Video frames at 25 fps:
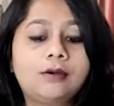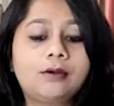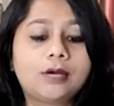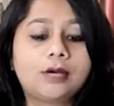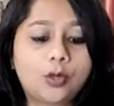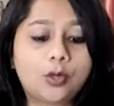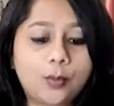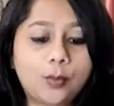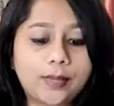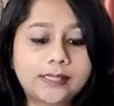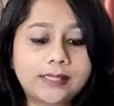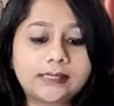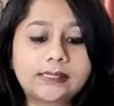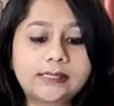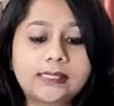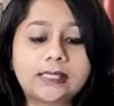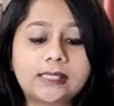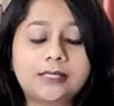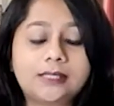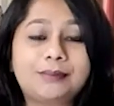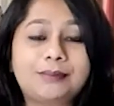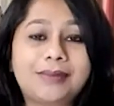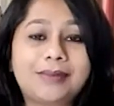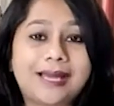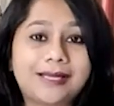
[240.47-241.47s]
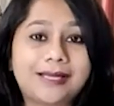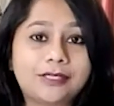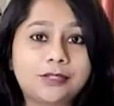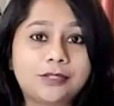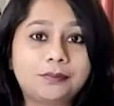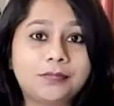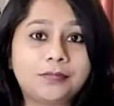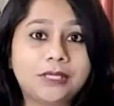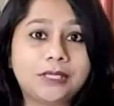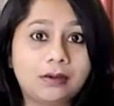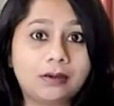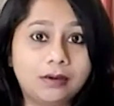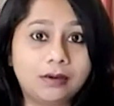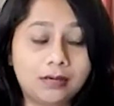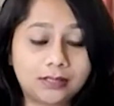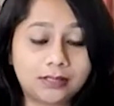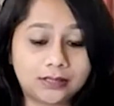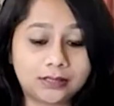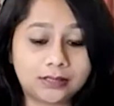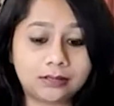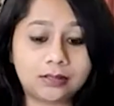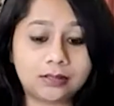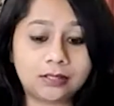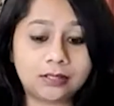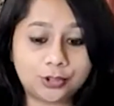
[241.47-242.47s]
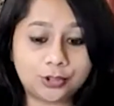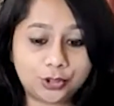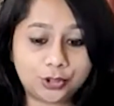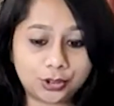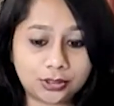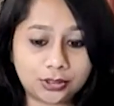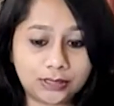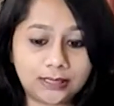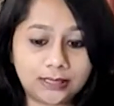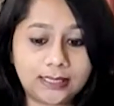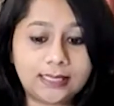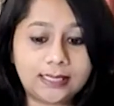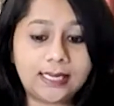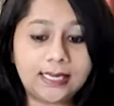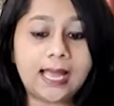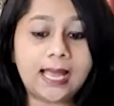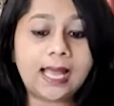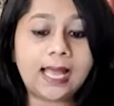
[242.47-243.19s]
requests that the matter be heard urgently,